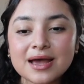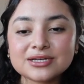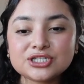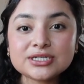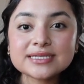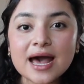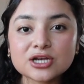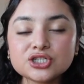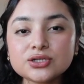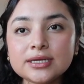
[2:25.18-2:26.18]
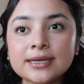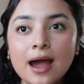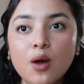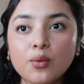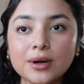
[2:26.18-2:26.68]
she's actually
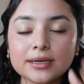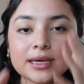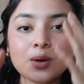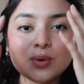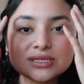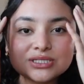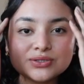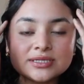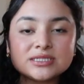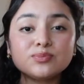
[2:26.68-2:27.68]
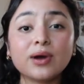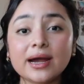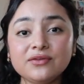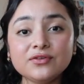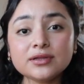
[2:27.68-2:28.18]
now working with students
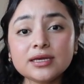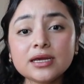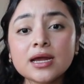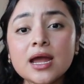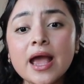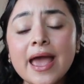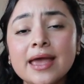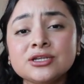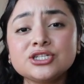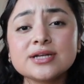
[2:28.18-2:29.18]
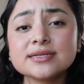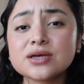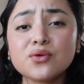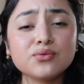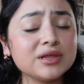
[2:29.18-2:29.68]
privately, and she does
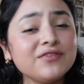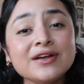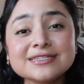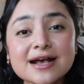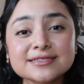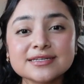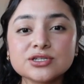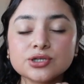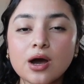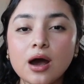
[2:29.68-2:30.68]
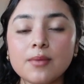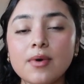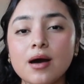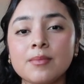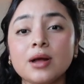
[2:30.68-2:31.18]
a really fantastic job.
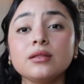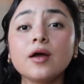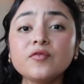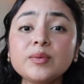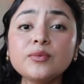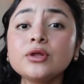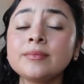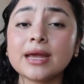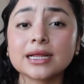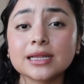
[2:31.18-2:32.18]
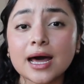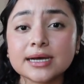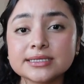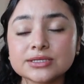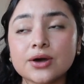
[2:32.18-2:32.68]
A lot of people in my
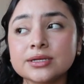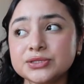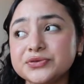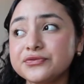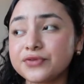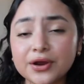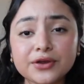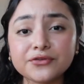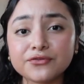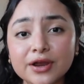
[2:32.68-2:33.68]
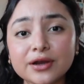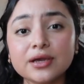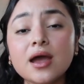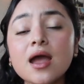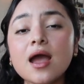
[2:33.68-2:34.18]
class got into
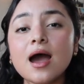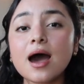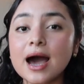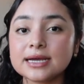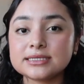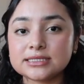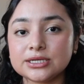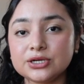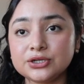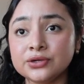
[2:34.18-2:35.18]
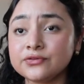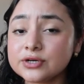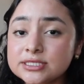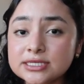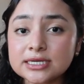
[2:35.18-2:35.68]
very high-tiered
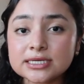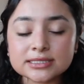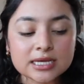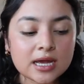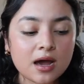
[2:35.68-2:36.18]
universities,